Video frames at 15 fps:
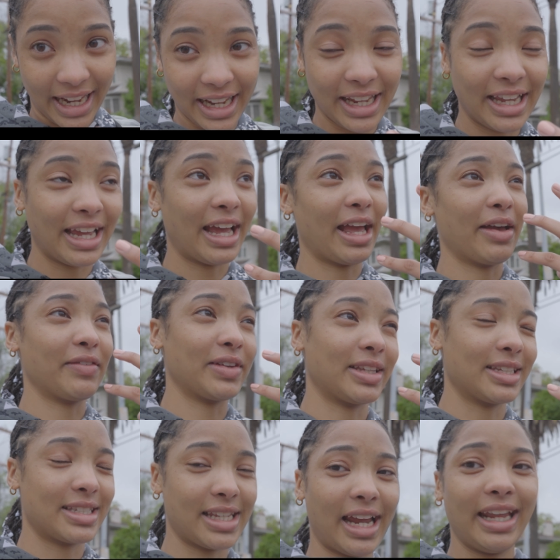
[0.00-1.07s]
I have an
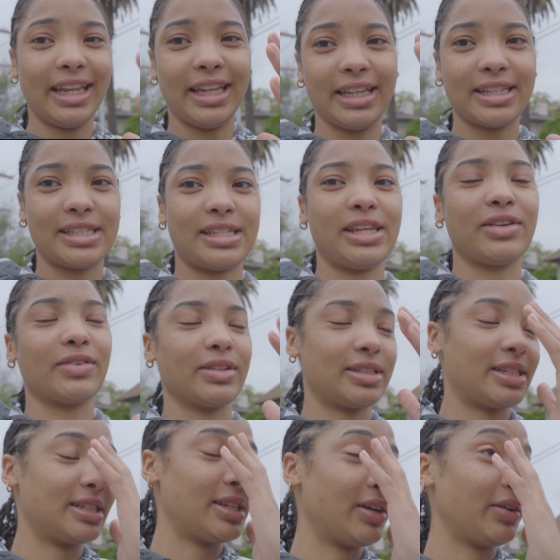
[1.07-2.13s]
exciting secret
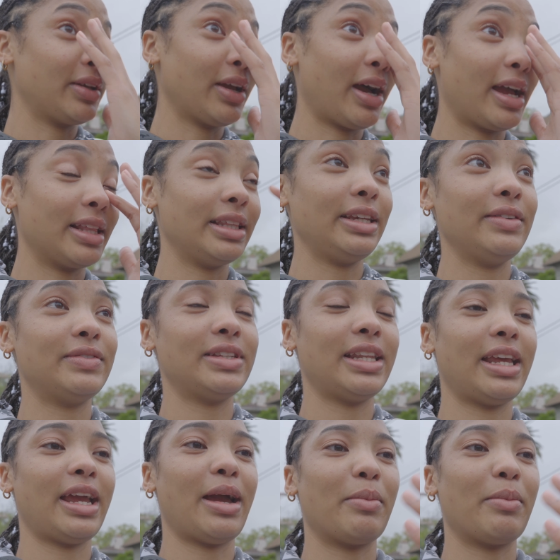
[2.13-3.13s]
to tell y'all. I leave today.